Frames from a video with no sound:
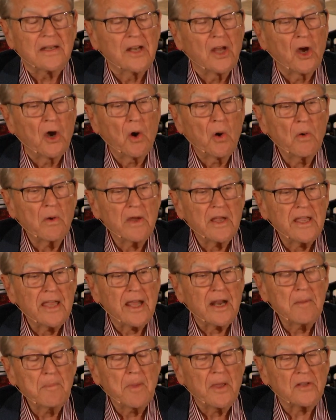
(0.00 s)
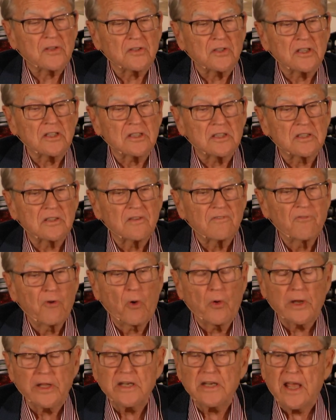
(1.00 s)
No, he had a message
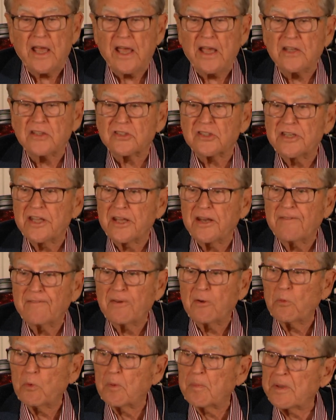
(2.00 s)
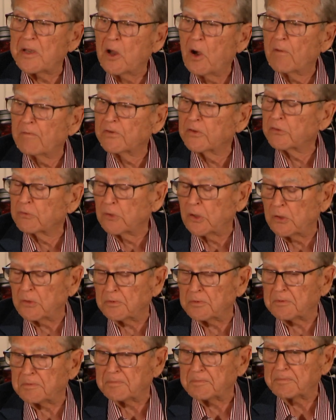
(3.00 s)
40 days, Nineveh will be
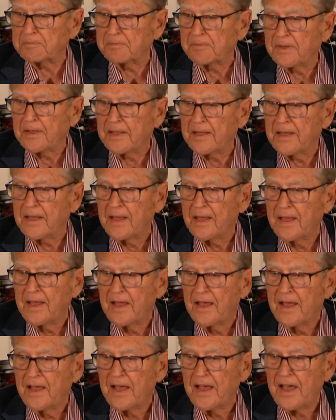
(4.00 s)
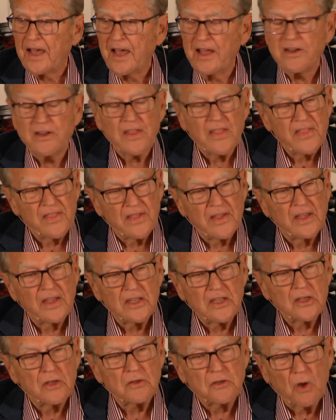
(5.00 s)
overthrown. And
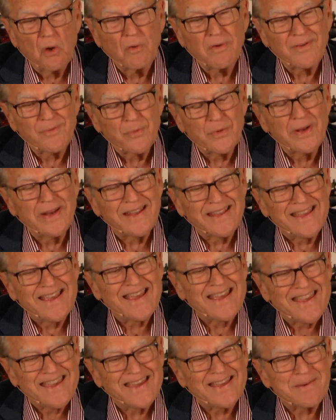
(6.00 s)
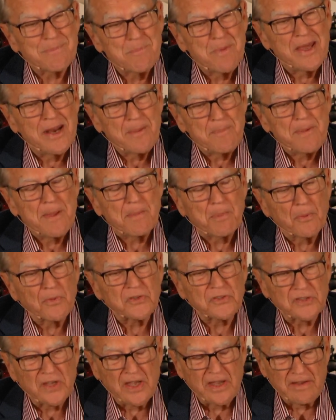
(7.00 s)
you don't really get many
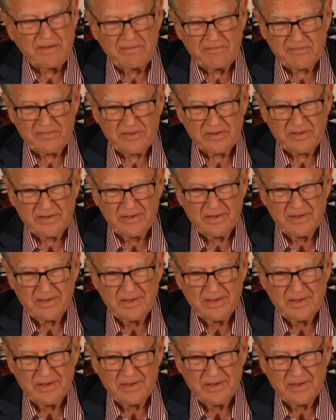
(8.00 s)
people saved